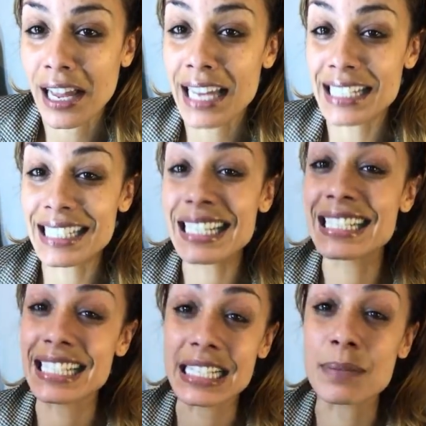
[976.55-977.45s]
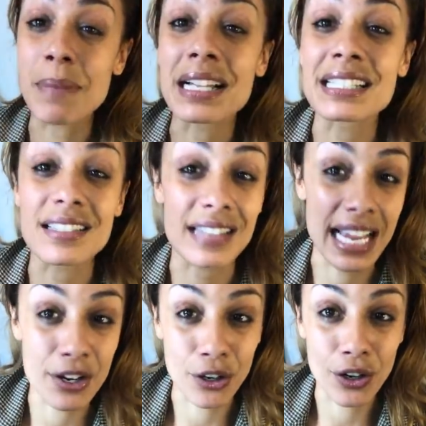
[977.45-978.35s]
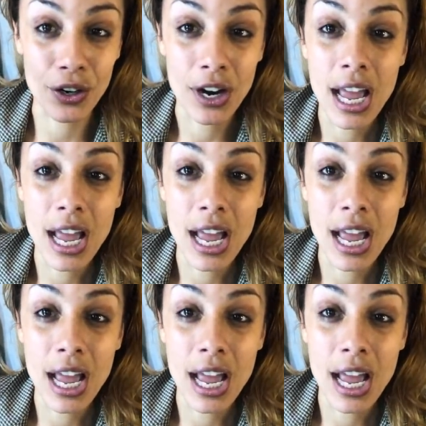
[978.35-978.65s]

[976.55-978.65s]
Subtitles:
and it's like 6 months later.